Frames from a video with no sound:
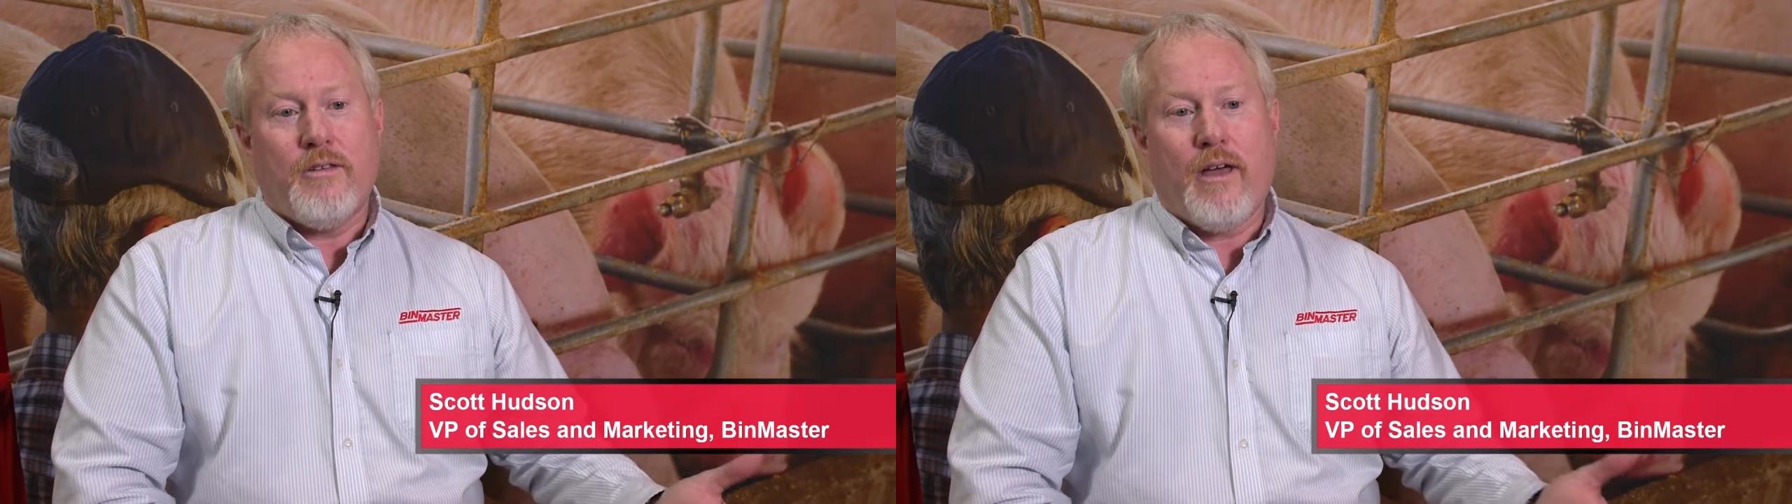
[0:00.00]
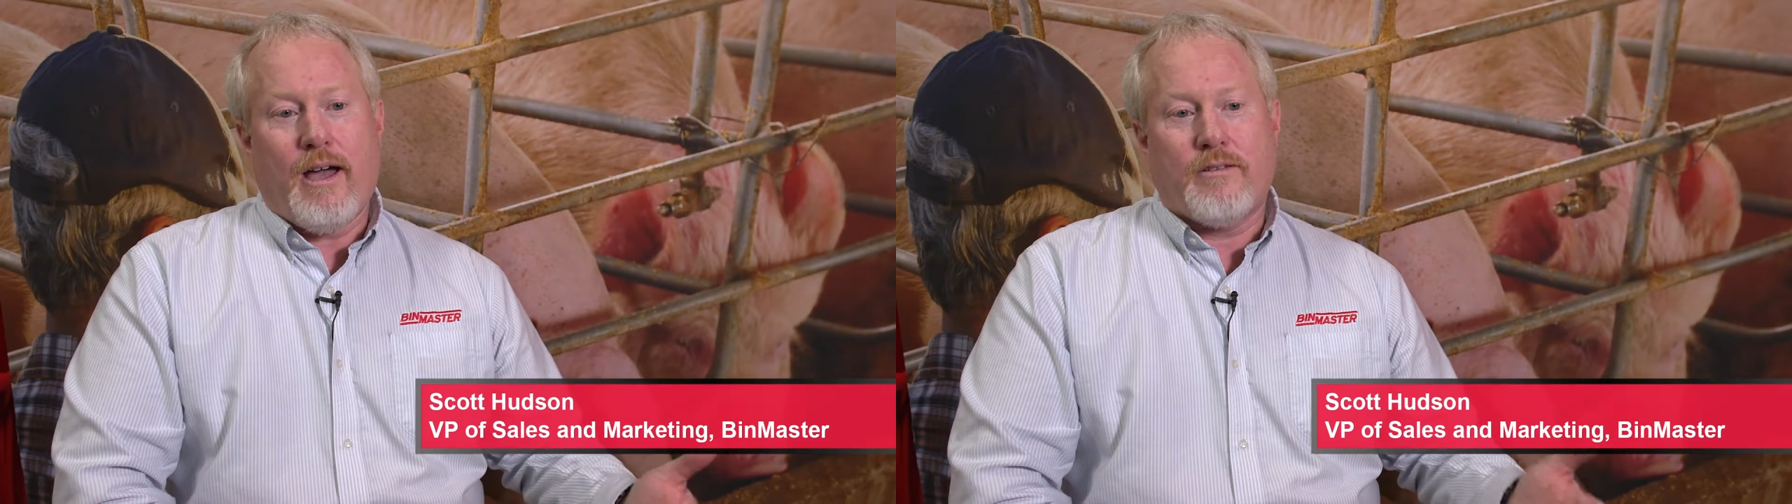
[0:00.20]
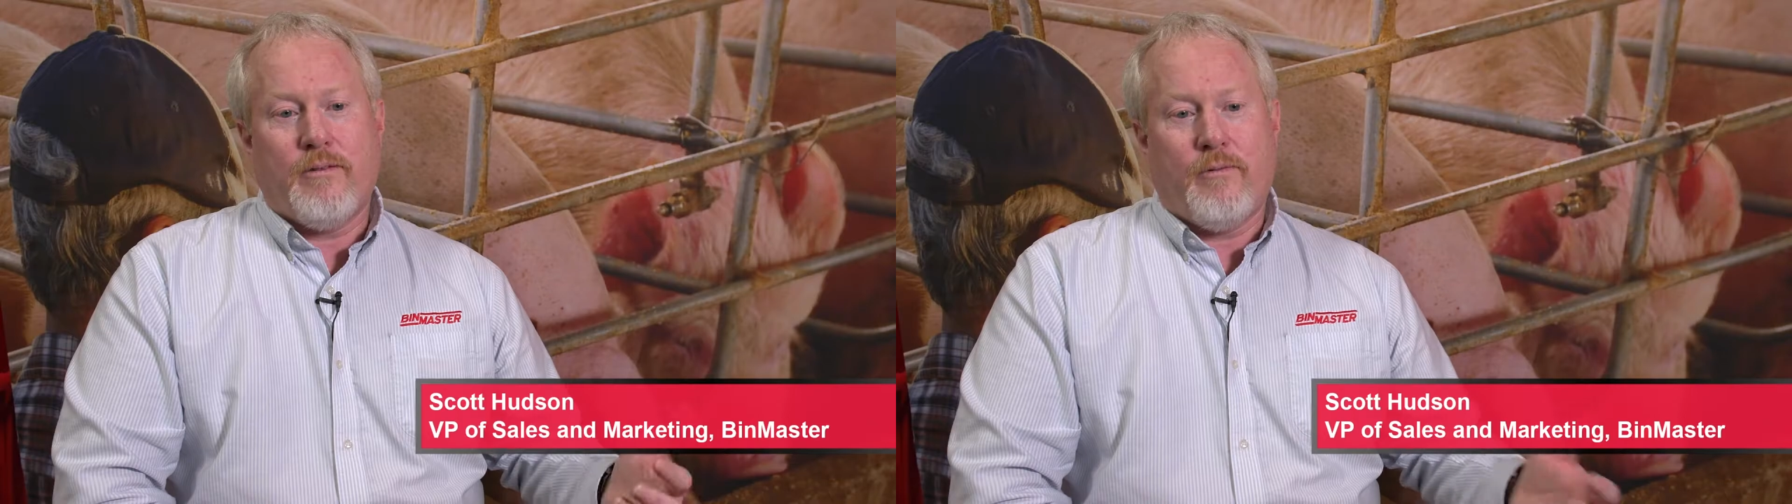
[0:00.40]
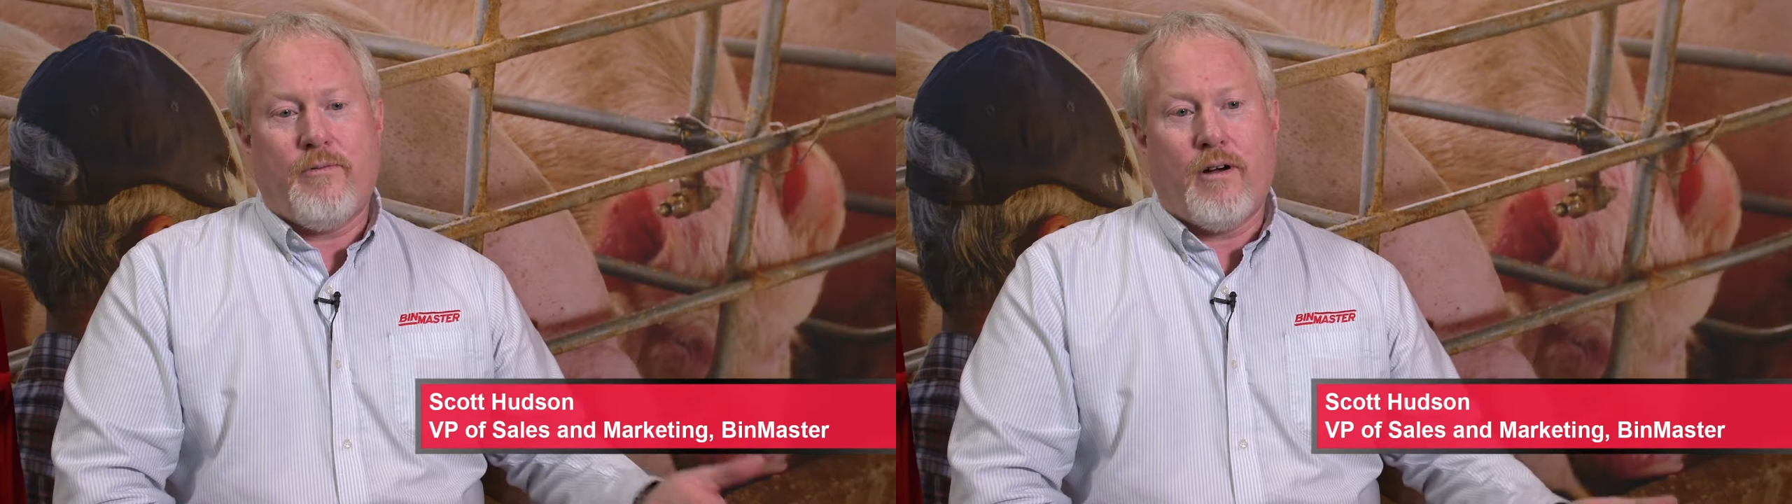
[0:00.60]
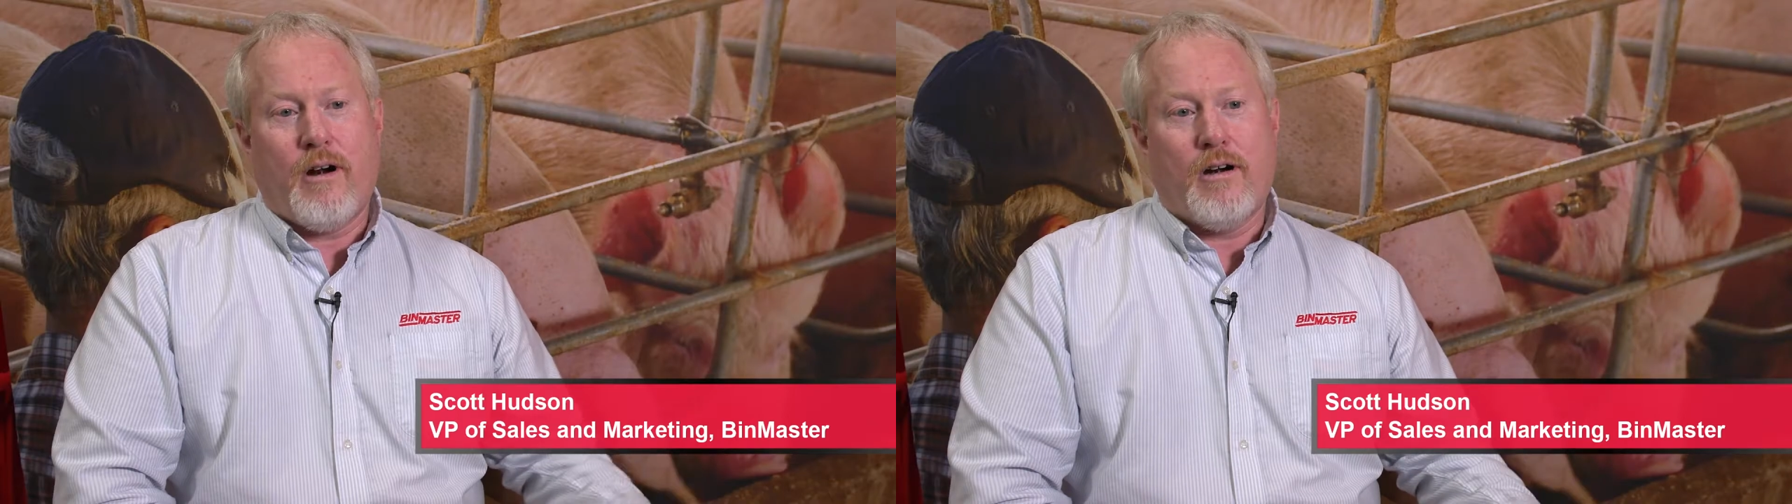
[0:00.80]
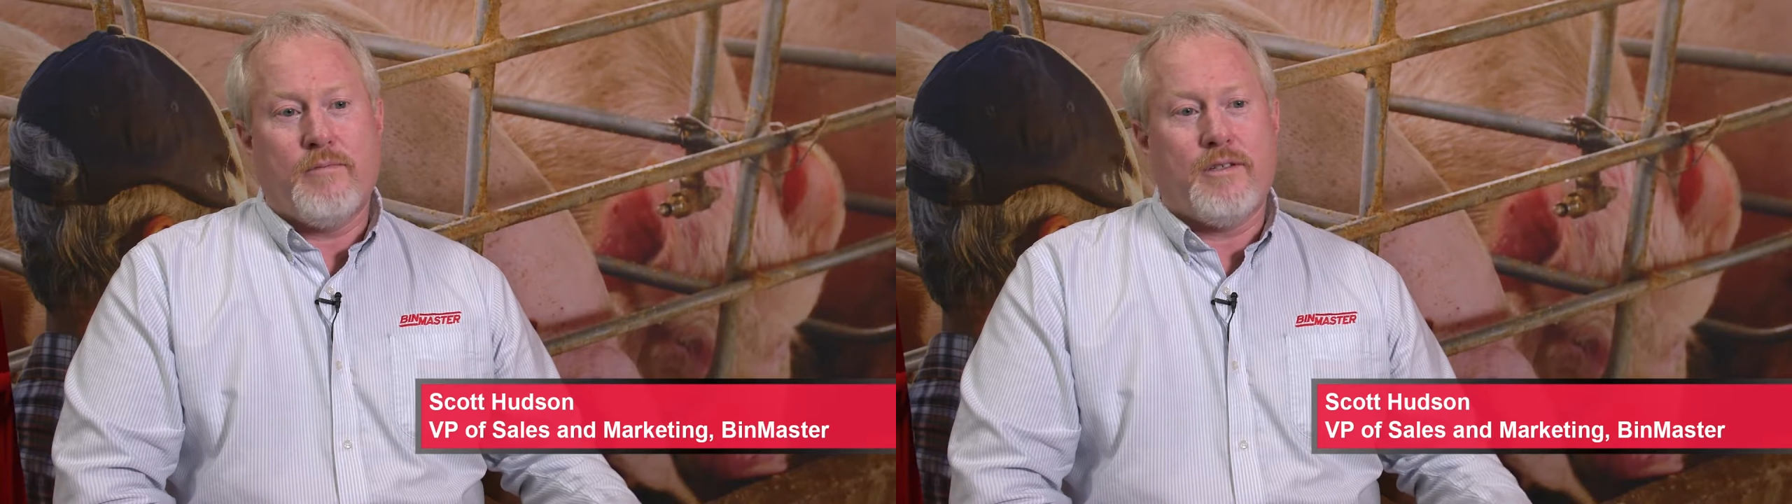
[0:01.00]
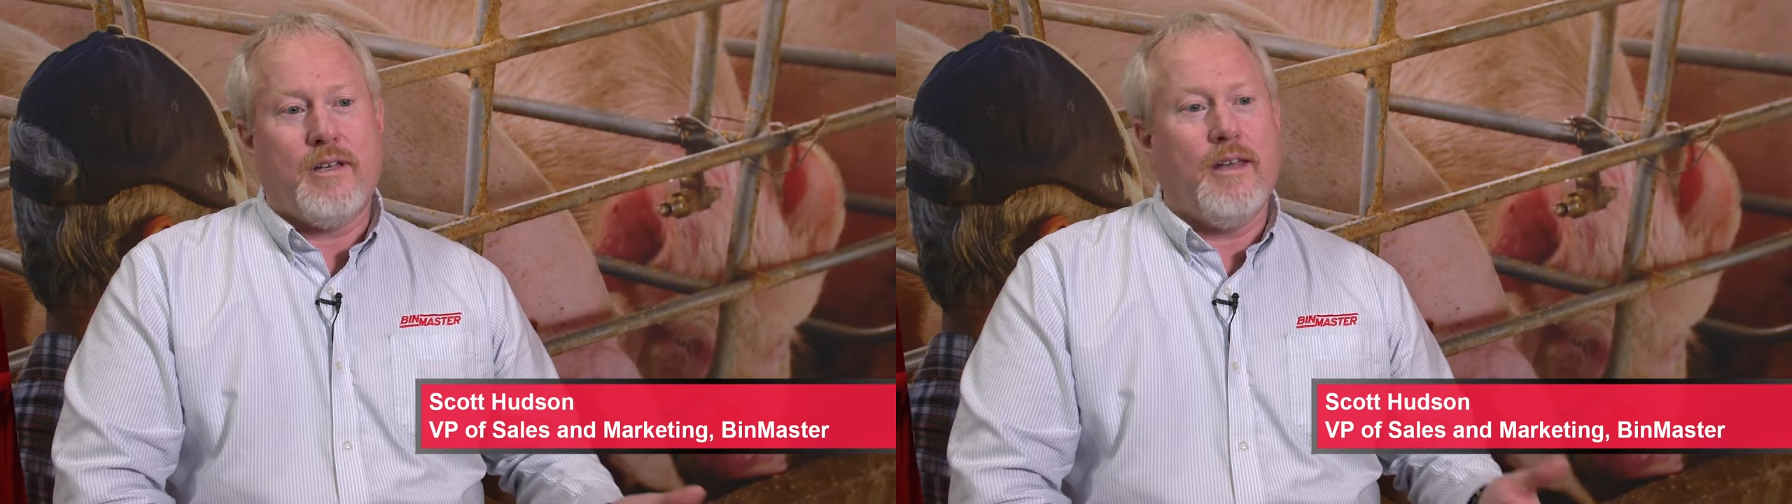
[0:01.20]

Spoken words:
actual farms,